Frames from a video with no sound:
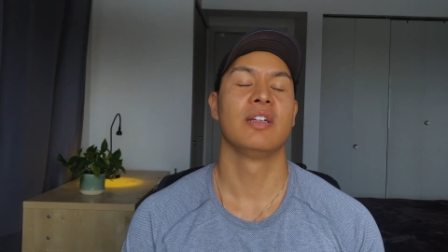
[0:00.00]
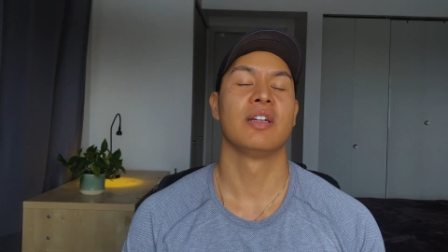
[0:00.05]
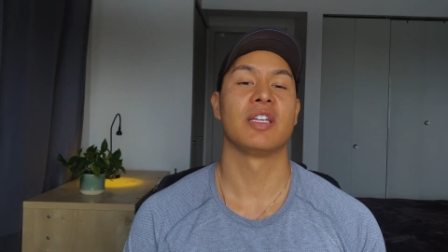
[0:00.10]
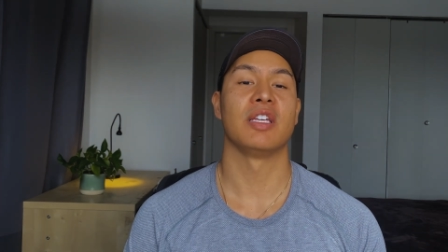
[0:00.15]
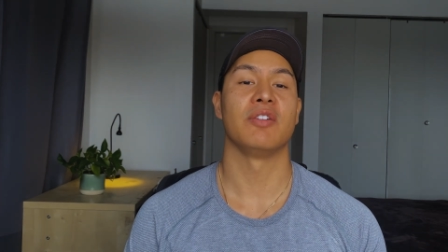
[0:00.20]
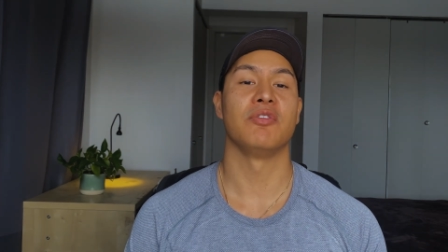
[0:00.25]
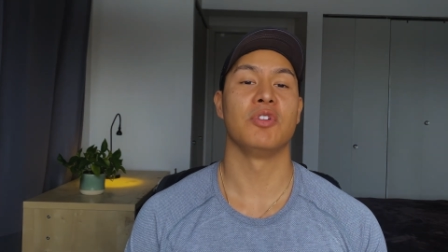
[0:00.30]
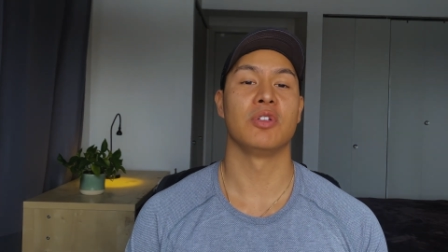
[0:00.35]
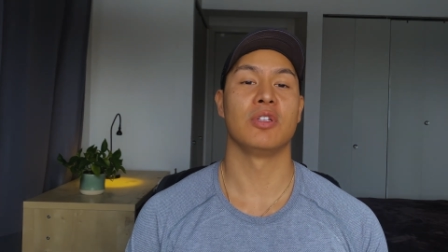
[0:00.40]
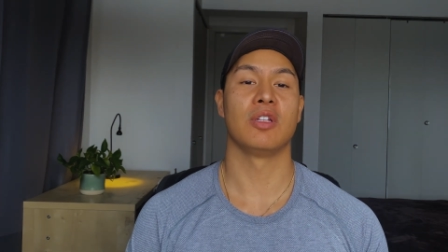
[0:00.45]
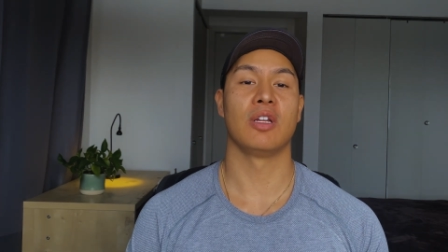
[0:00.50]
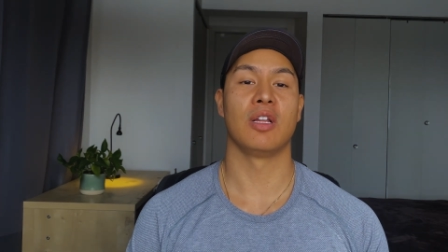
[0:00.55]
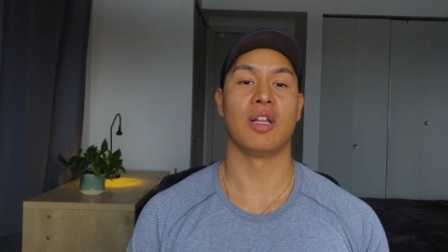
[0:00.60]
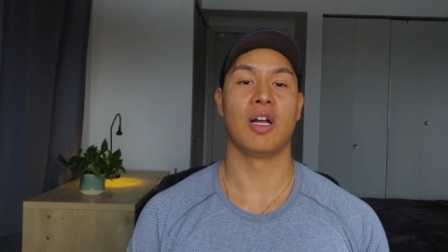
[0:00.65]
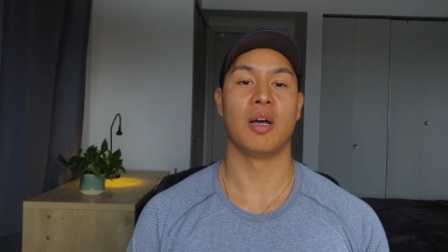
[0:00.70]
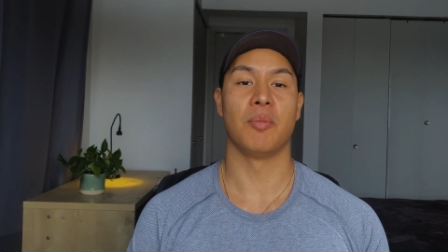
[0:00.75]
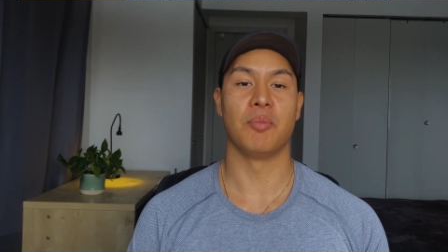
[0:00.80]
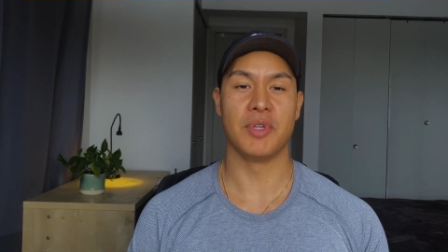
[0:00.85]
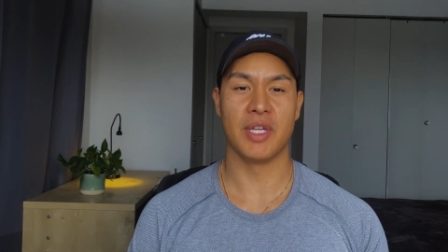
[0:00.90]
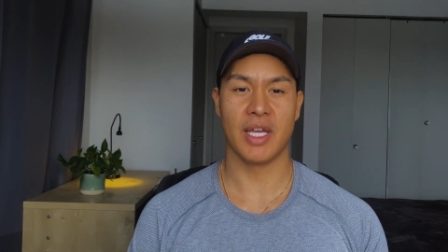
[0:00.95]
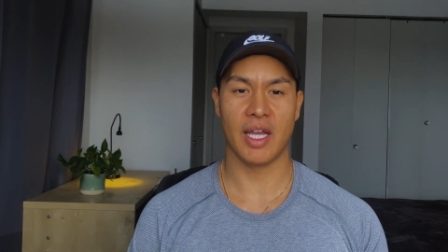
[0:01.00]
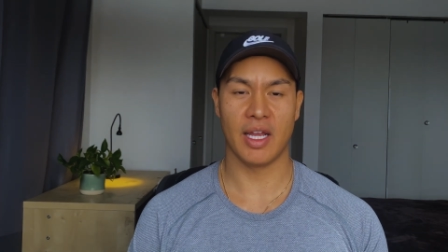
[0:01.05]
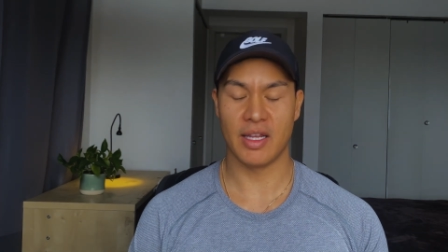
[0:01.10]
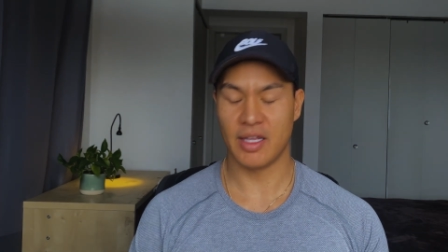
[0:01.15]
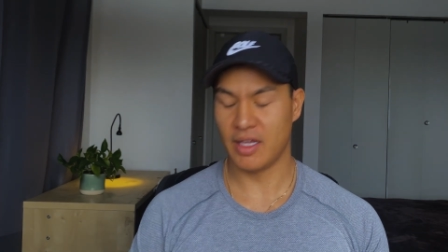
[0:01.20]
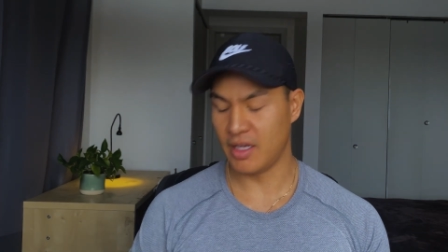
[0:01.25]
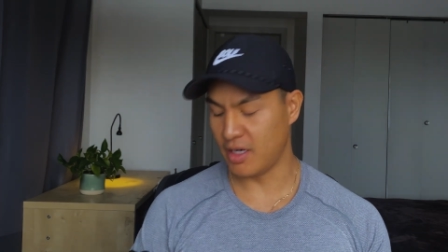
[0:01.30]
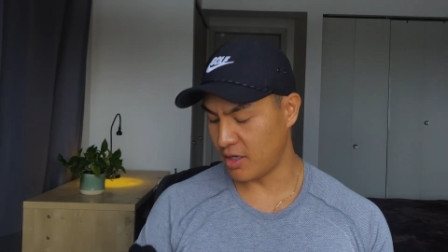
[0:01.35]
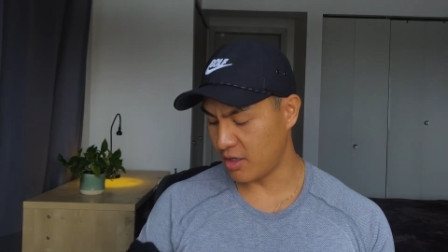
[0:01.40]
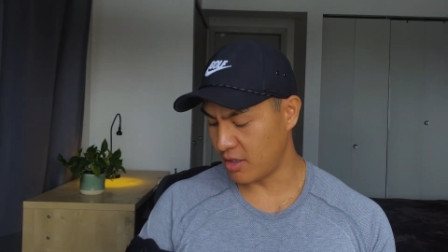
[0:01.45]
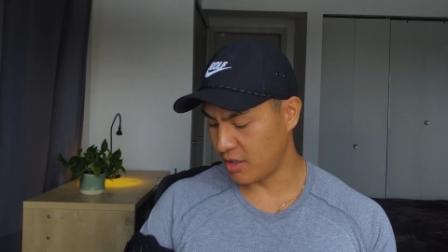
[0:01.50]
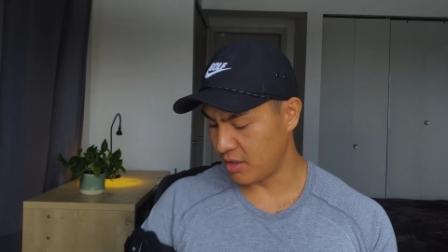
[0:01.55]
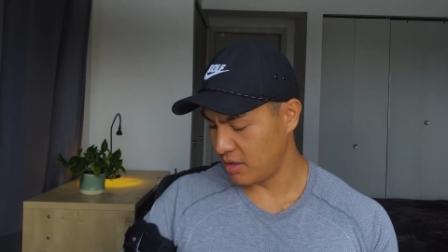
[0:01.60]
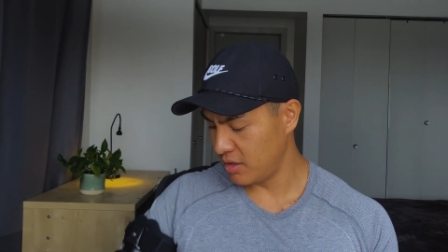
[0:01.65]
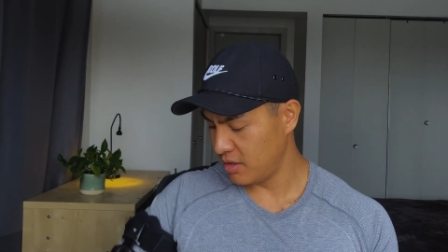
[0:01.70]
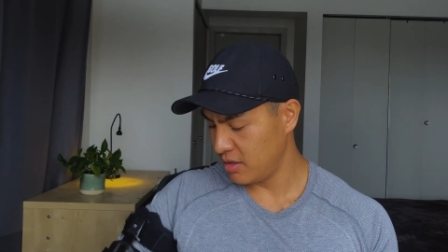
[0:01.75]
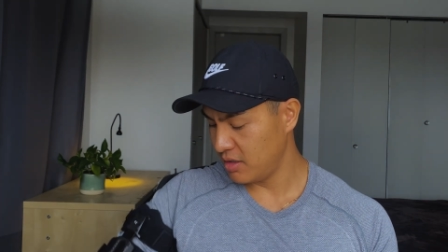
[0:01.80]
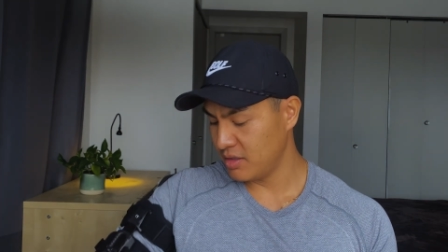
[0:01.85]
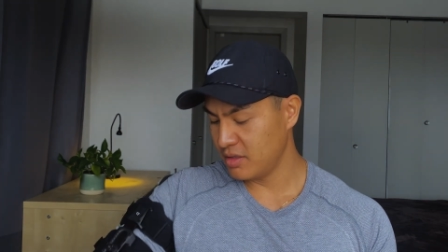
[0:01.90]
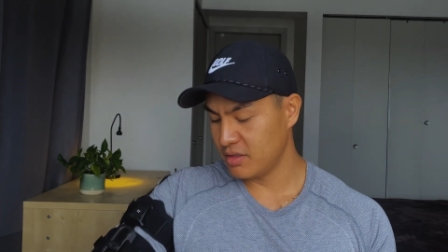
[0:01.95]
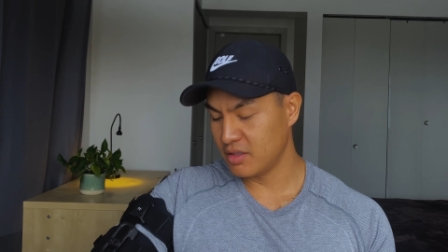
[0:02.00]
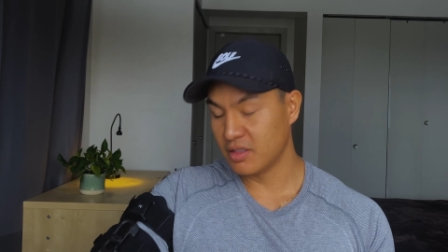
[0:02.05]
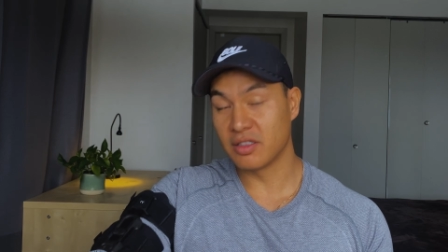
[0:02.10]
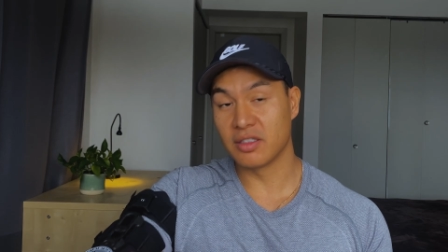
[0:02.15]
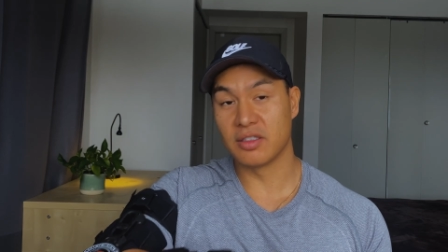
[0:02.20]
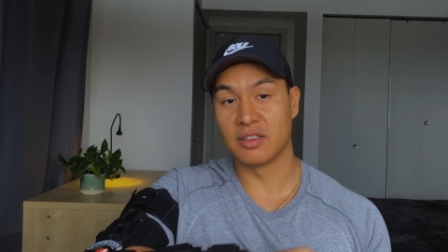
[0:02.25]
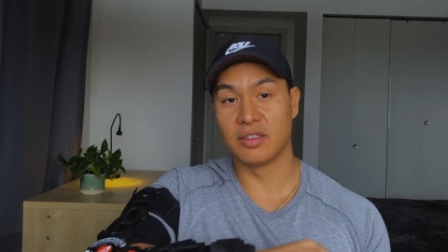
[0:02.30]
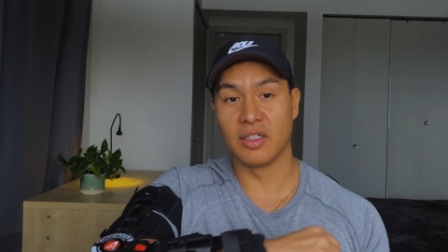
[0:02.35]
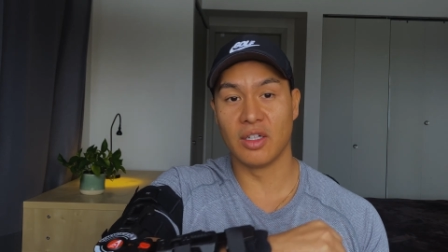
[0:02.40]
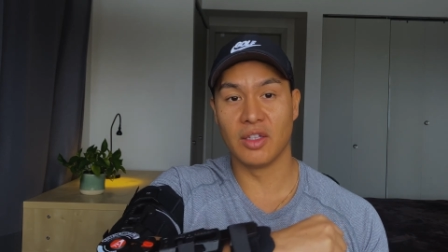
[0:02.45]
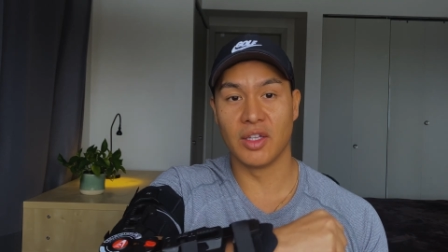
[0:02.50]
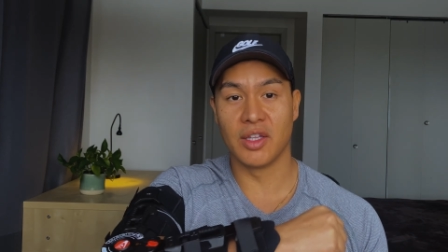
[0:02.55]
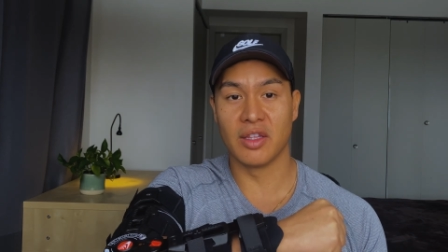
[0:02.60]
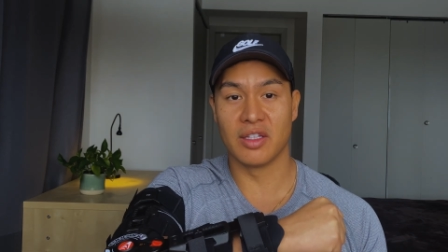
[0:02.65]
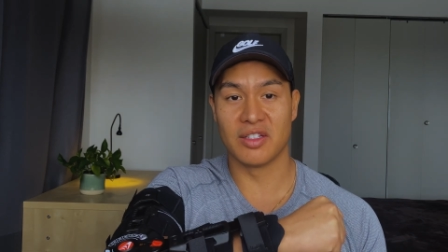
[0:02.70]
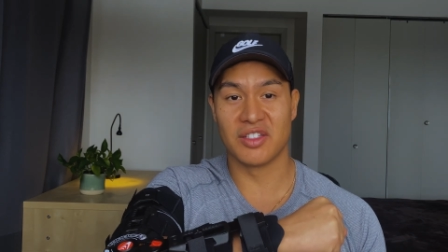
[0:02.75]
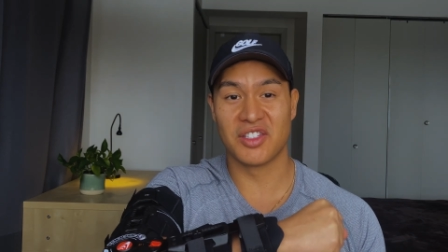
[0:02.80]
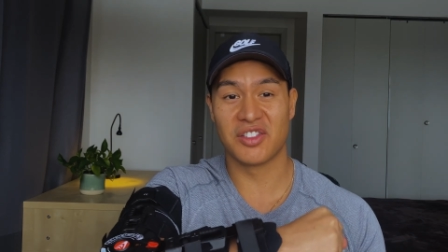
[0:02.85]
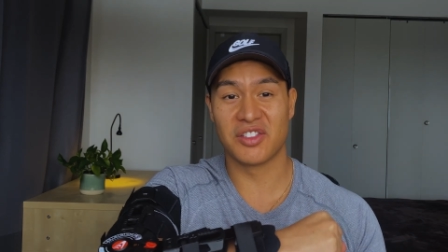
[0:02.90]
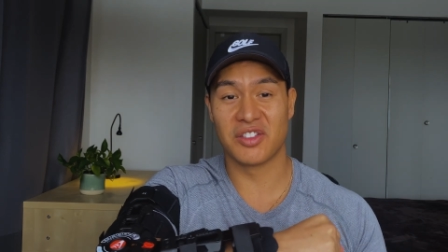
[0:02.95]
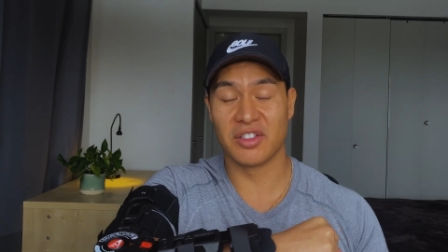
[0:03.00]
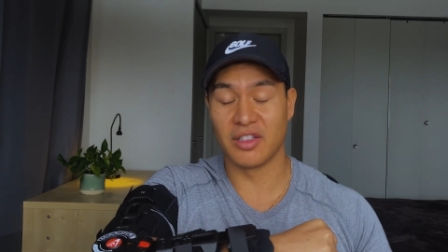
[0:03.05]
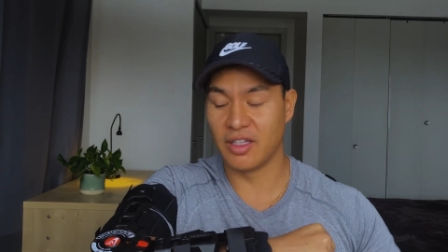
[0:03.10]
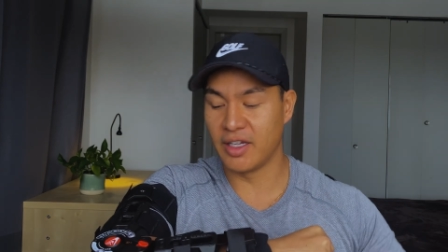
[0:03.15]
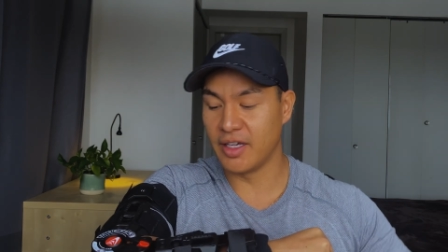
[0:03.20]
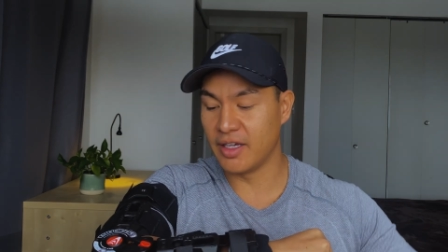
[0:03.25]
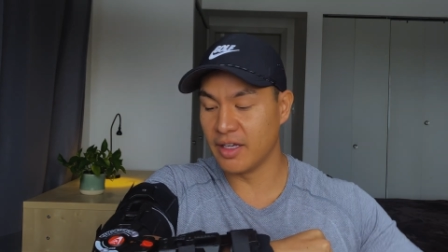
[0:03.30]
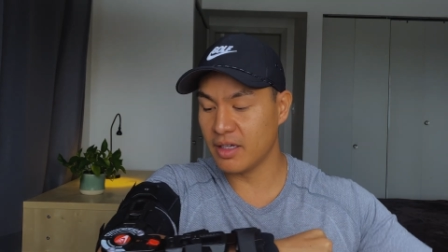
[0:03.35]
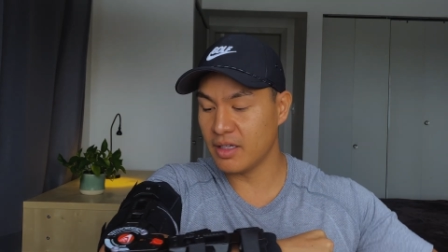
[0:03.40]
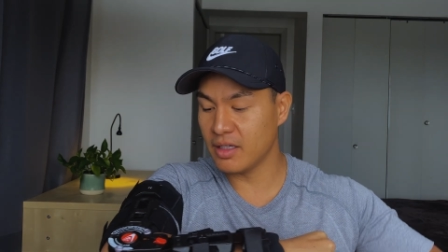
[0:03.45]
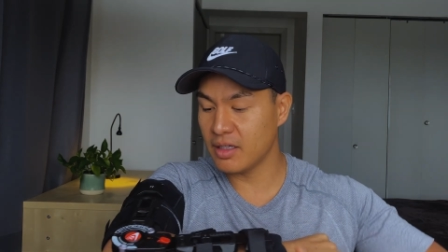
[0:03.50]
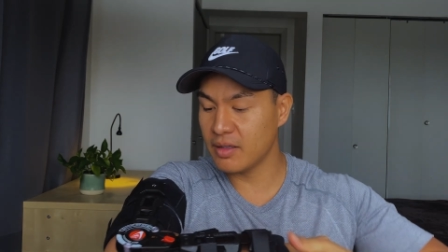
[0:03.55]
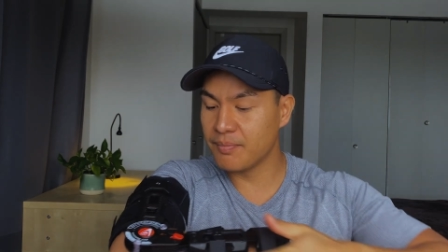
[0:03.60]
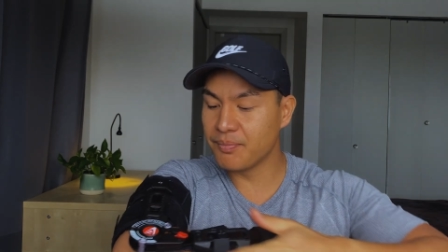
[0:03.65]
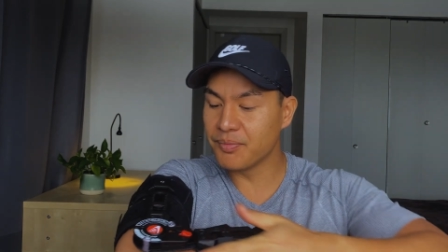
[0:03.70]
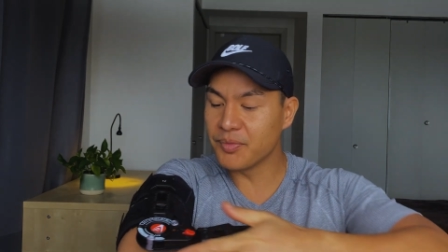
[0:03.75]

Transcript: Give you a little update here. Still in the sling.